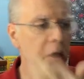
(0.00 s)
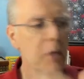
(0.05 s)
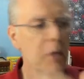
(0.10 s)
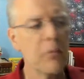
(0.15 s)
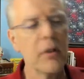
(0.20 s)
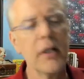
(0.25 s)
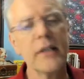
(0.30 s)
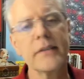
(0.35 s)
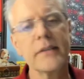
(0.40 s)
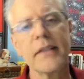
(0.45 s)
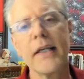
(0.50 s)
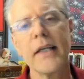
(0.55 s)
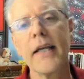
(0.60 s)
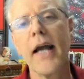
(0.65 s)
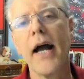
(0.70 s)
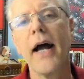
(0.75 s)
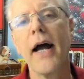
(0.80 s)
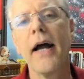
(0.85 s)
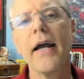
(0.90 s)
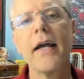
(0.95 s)
But let's say
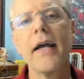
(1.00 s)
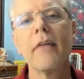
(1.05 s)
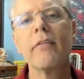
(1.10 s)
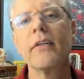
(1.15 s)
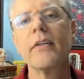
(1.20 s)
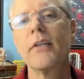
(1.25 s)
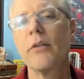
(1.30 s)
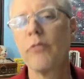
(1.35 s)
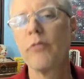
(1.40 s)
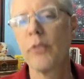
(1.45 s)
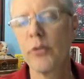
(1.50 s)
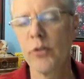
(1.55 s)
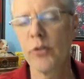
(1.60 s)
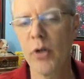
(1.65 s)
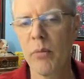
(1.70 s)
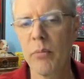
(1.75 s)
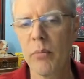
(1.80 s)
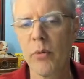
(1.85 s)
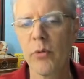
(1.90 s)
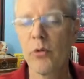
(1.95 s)
I have a different
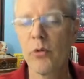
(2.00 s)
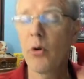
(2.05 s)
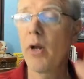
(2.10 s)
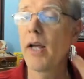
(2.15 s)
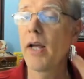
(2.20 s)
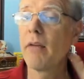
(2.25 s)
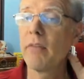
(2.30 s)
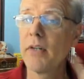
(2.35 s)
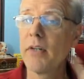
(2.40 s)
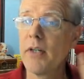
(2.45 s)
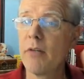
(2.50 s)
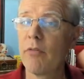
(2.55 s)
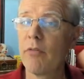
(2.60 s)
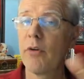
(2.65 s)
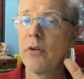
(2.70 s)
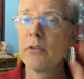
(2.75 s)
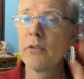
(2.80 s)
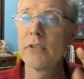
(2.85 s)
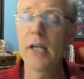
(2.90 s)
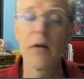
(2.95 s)
drum booth or I have a
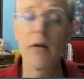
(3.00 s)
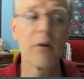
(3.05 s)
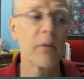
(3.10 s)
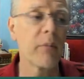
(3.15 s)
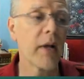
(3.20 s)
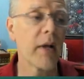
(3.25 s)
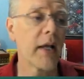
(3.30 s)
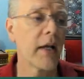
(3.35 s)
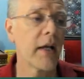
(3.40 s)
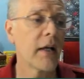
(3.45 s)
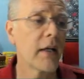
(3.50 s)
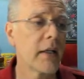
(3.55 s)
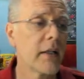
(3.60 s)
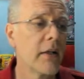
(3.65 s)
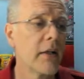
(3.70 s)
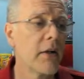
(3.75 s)
different sound in my head.